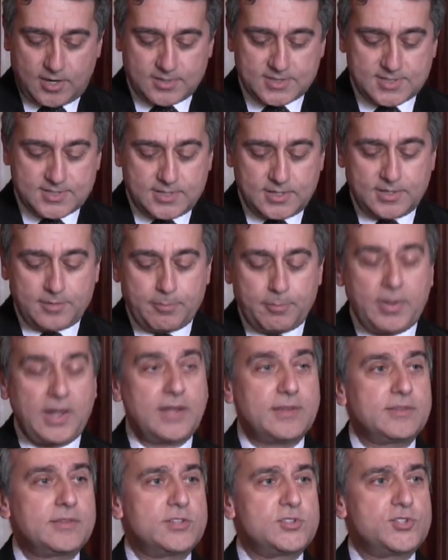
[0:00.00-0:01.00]
are still in
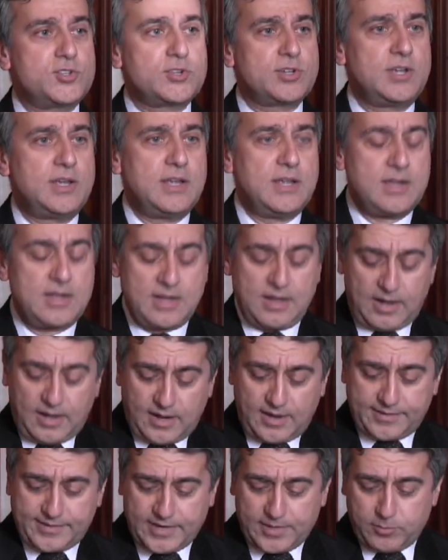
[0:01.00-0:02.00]
bondage,
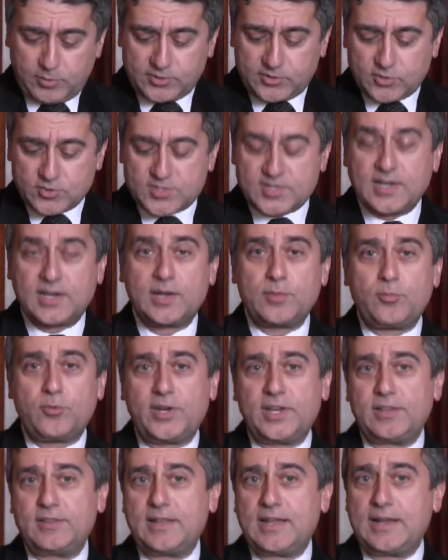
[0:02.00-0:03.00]
unable to
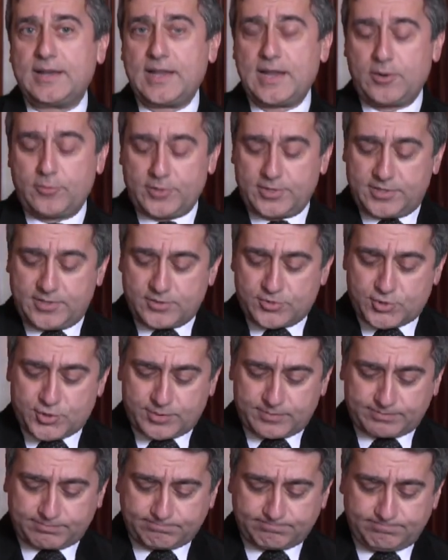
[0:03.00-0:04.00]
celebrate that
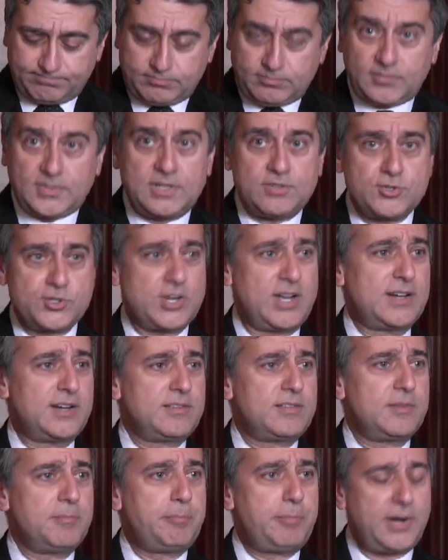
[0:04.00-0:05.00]
heritage.
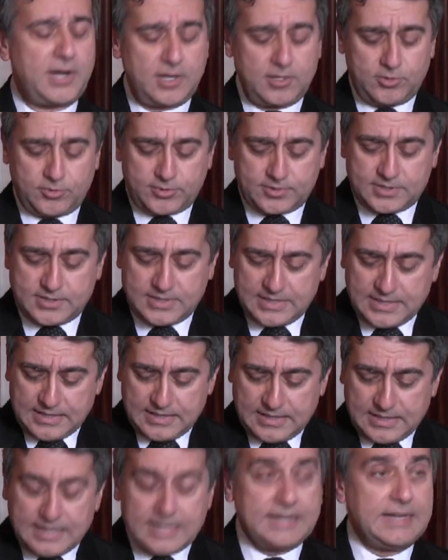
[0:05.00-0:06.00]
Jonathan Pollard
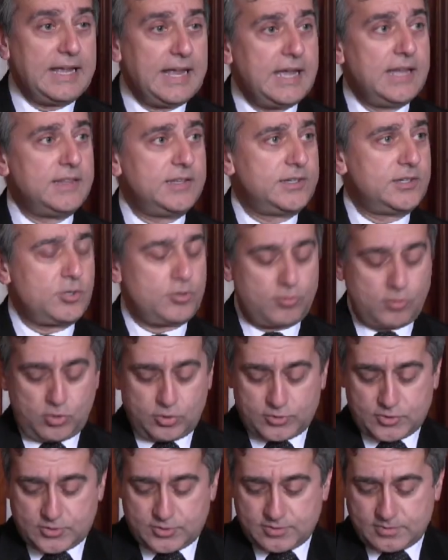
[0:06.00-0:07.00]
and Alan
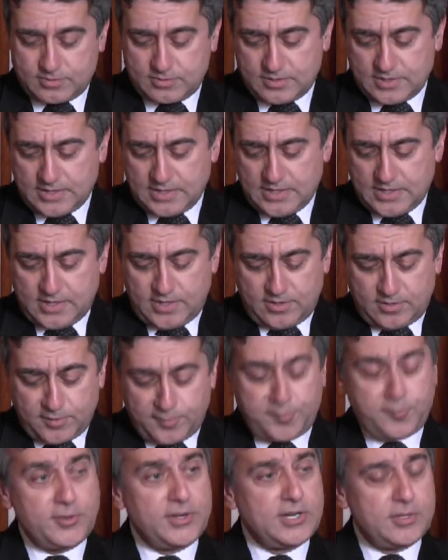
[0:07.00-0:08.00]
Gross.
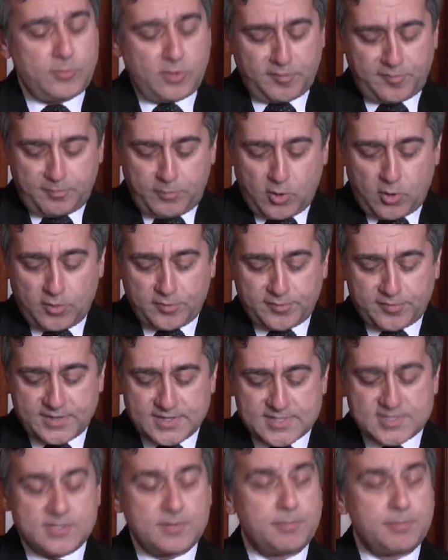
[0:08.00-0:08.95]
The freedom of both is